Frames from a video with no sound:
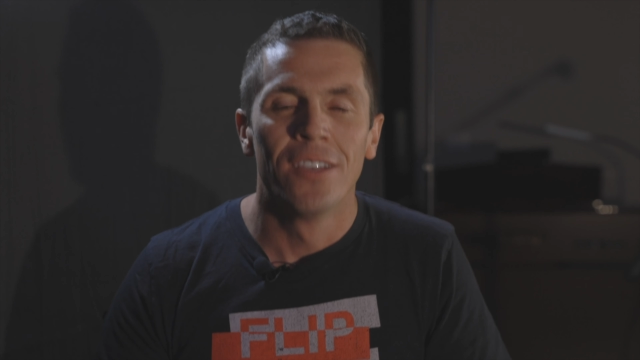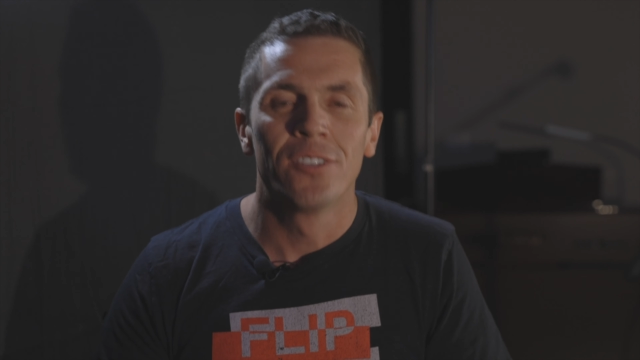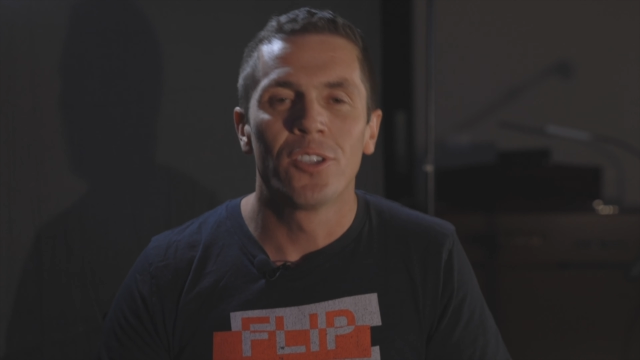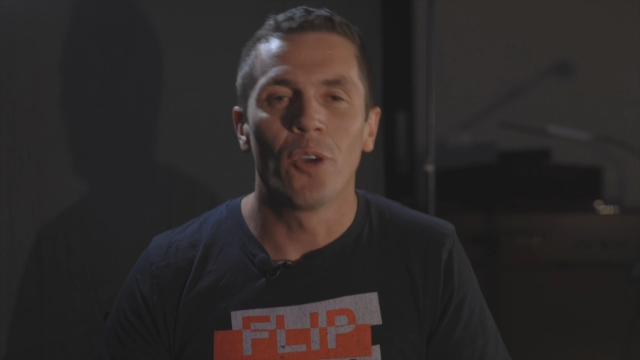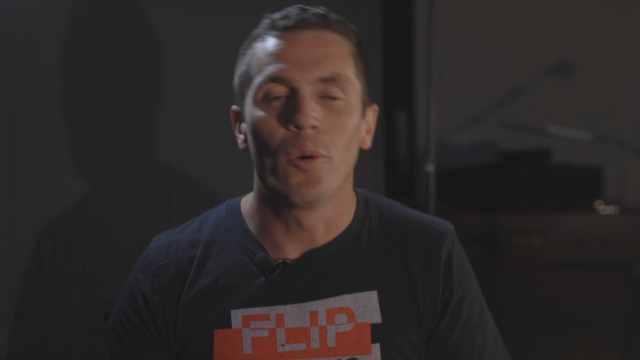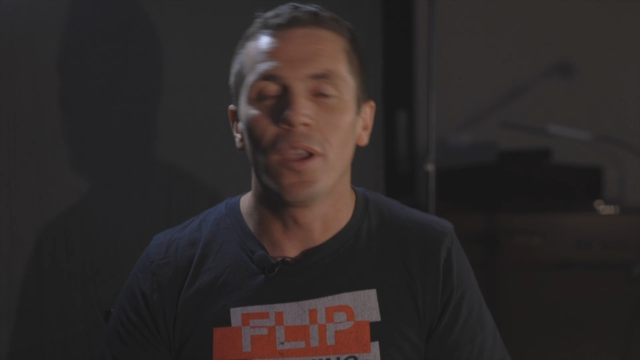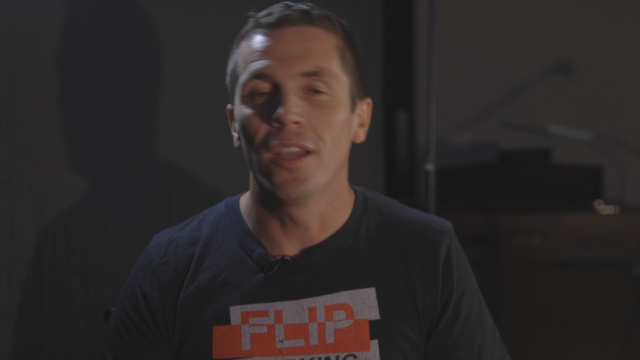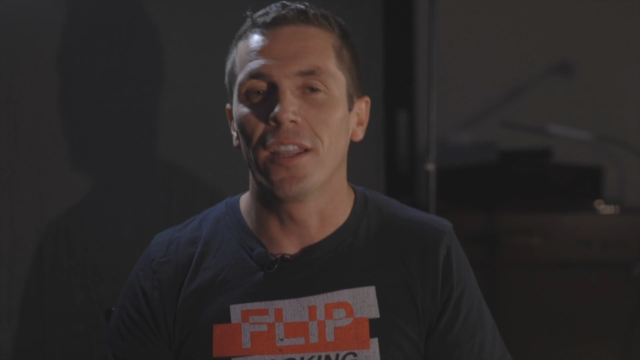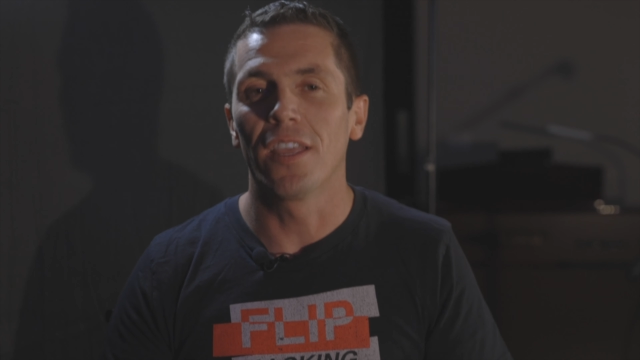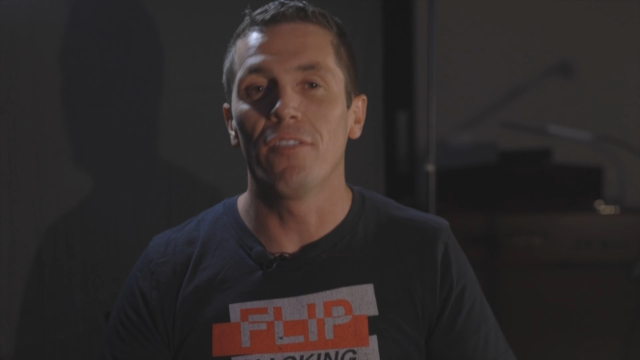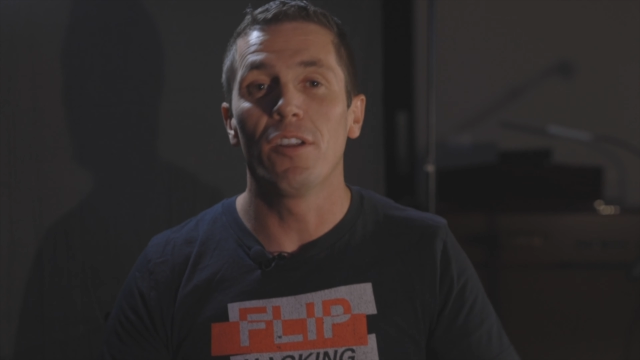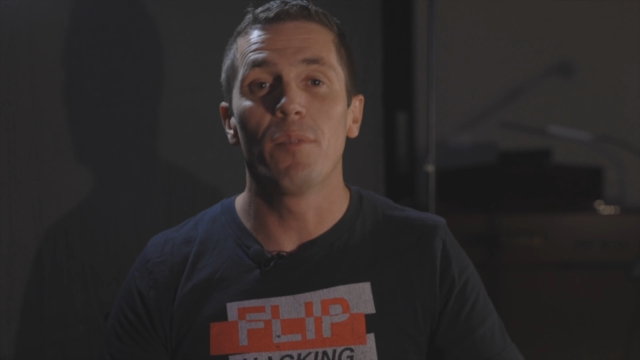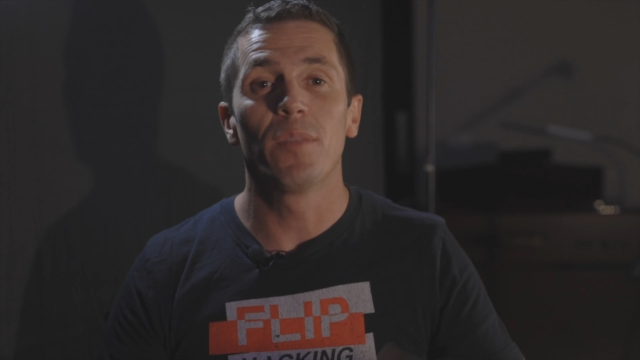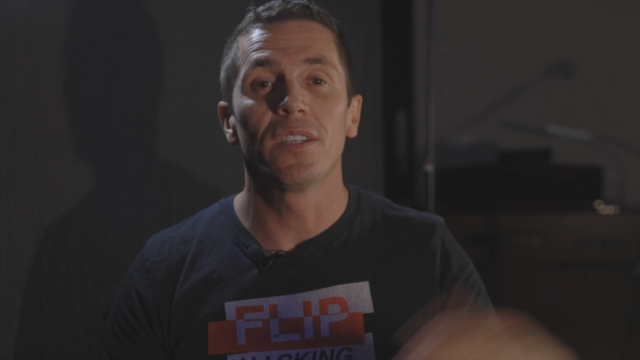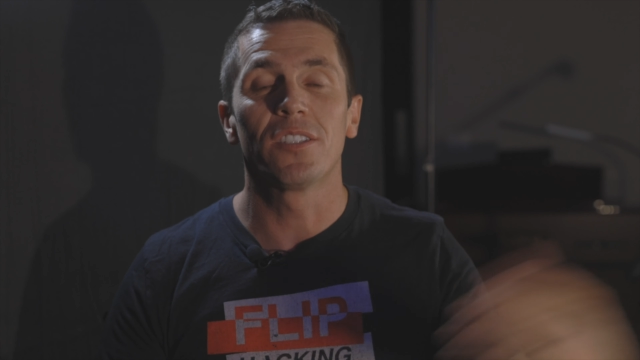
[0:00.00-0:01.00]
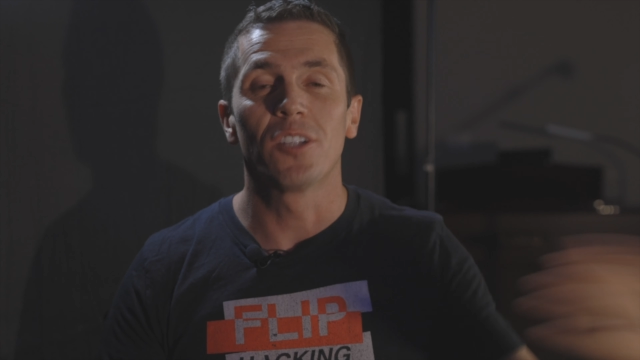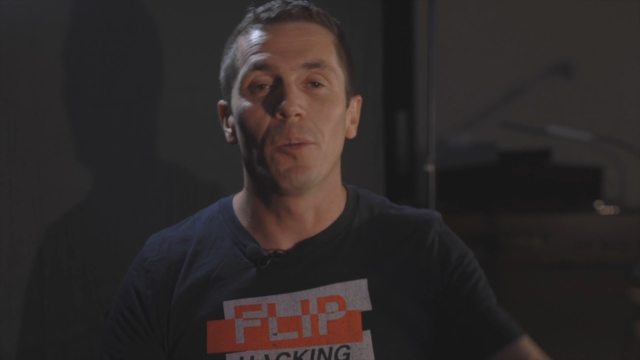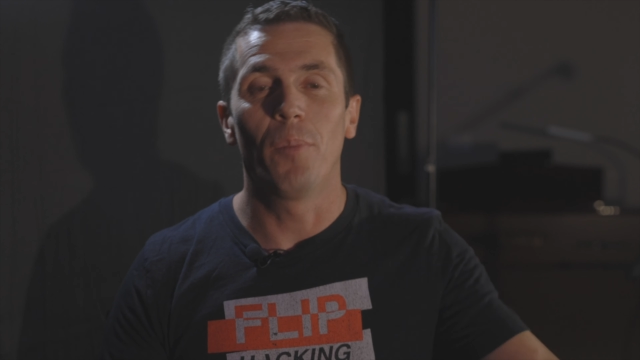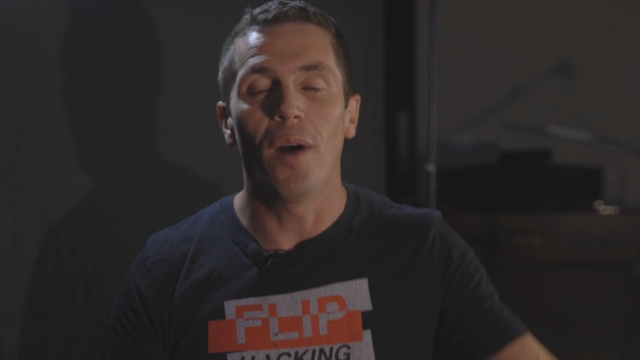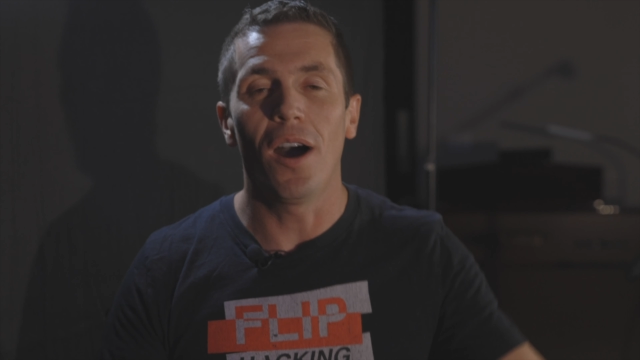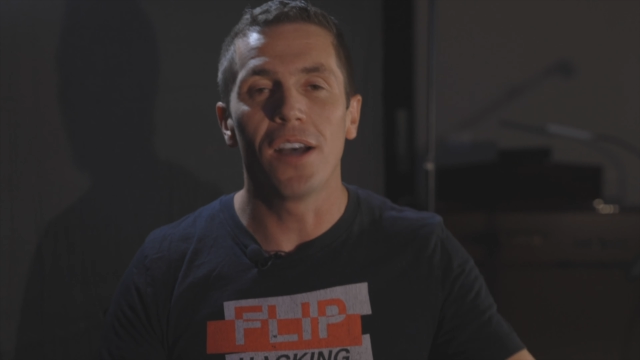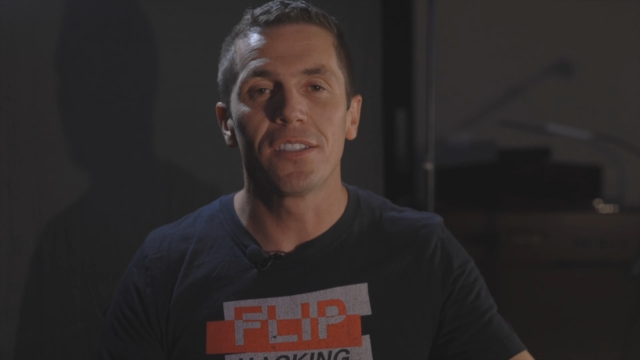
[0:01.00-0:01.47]
So we had given him this
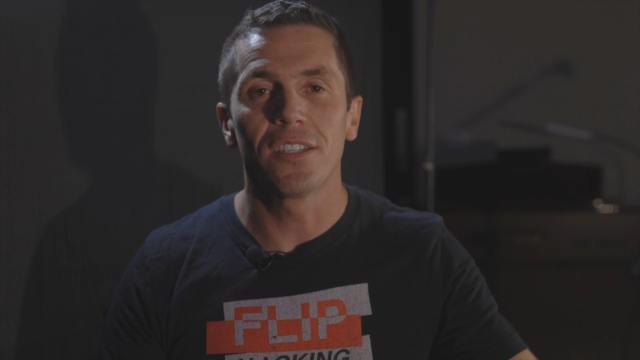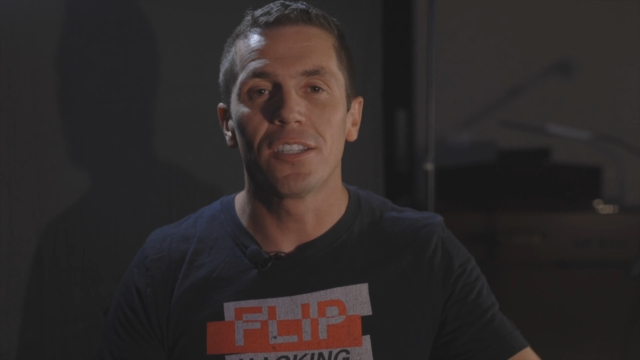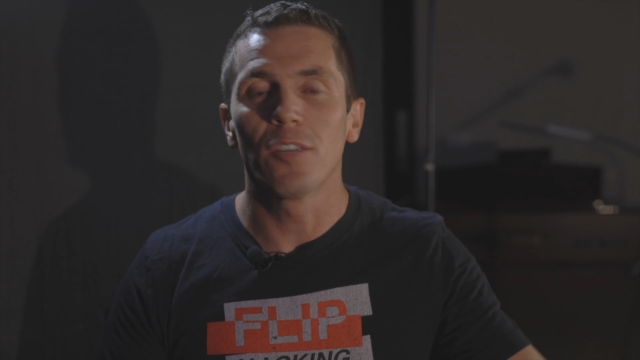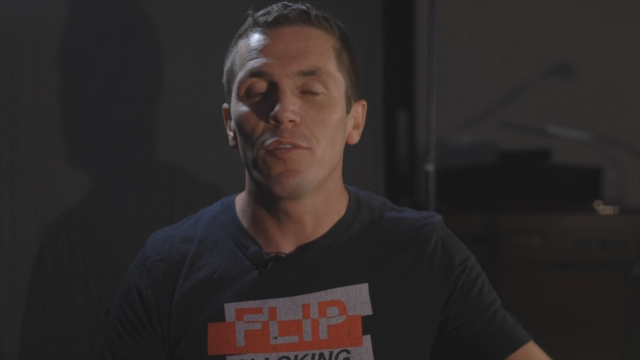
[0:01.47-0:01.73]
deposit